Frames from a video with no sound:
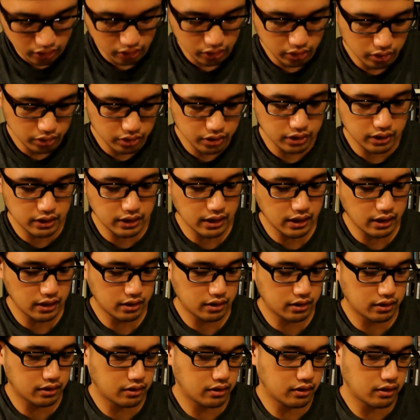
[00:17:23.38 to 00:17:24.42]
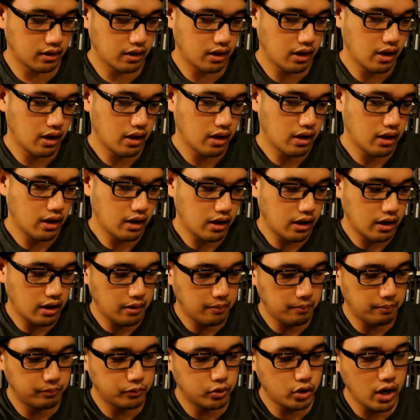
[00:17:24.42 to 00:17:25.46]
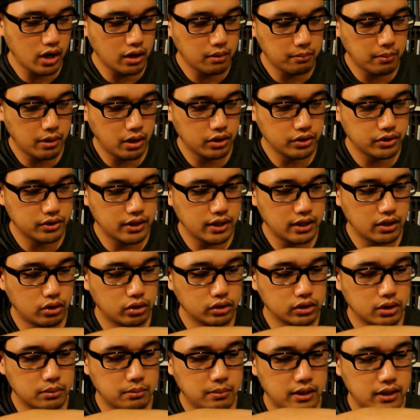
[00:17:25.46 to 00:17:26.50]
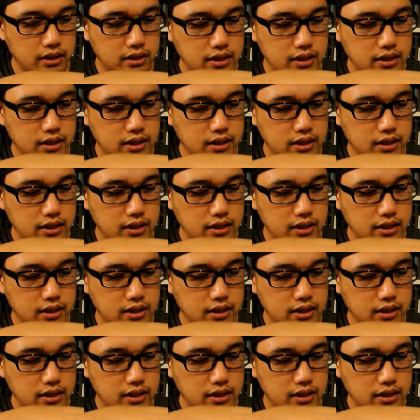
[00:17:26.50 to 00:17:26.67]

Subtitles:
loose discs. Dragon Ball Z Ultimate